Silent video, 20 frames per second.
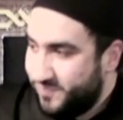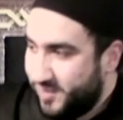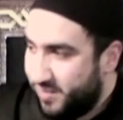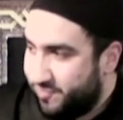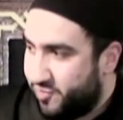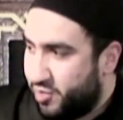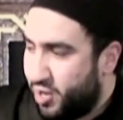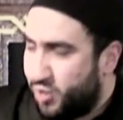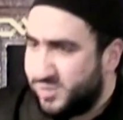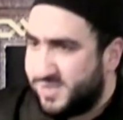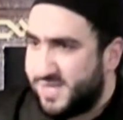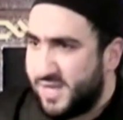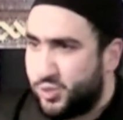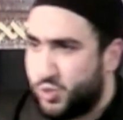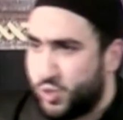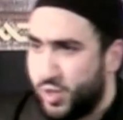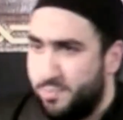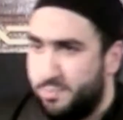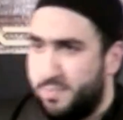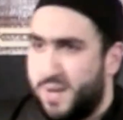Fir'aun said
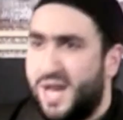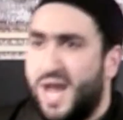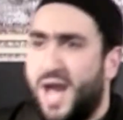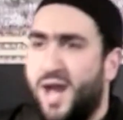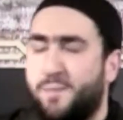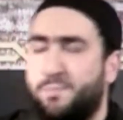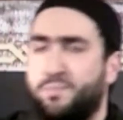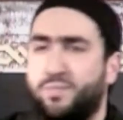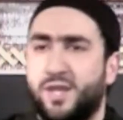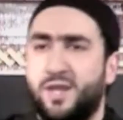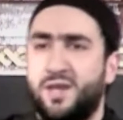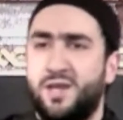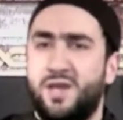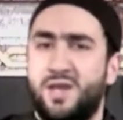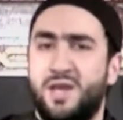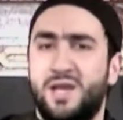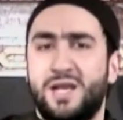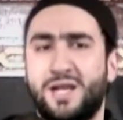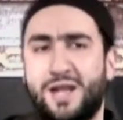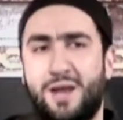to him, Bal'am,
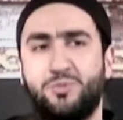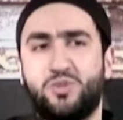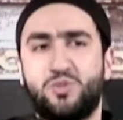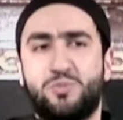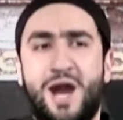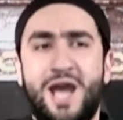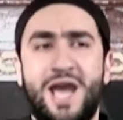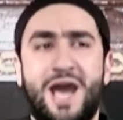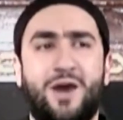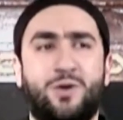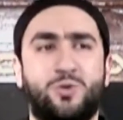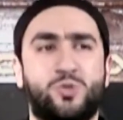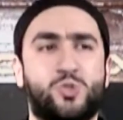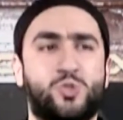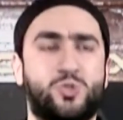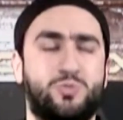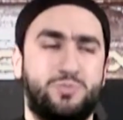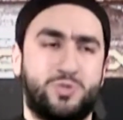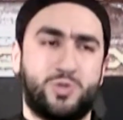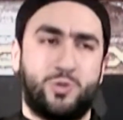come to my
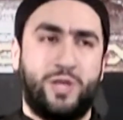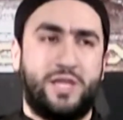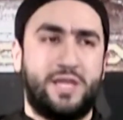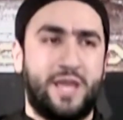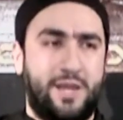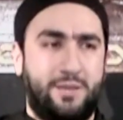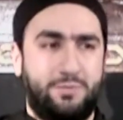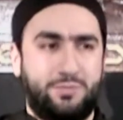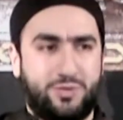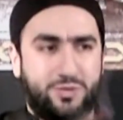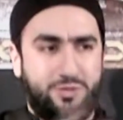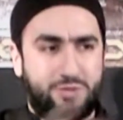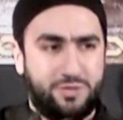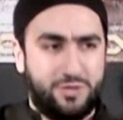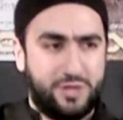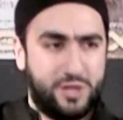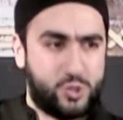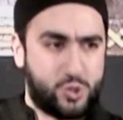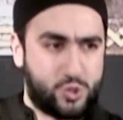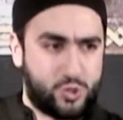house. So he came.
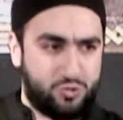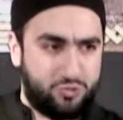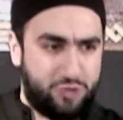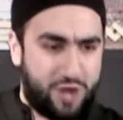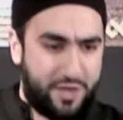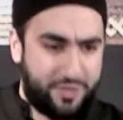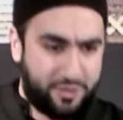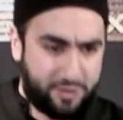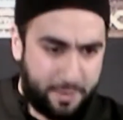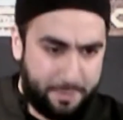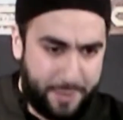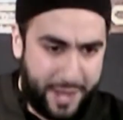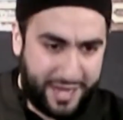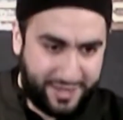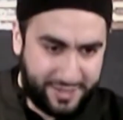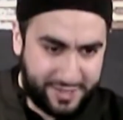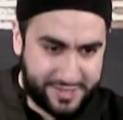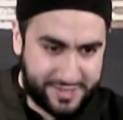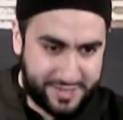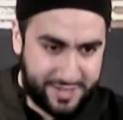It's rather a
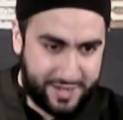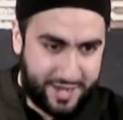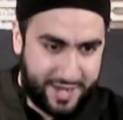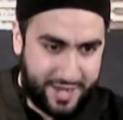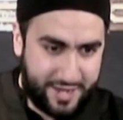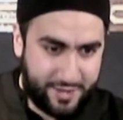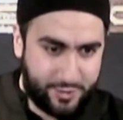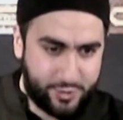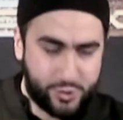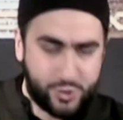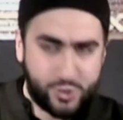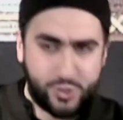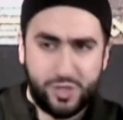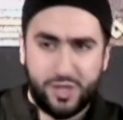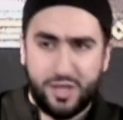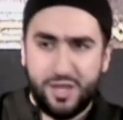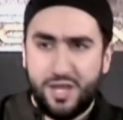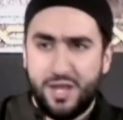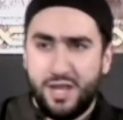palace than a house.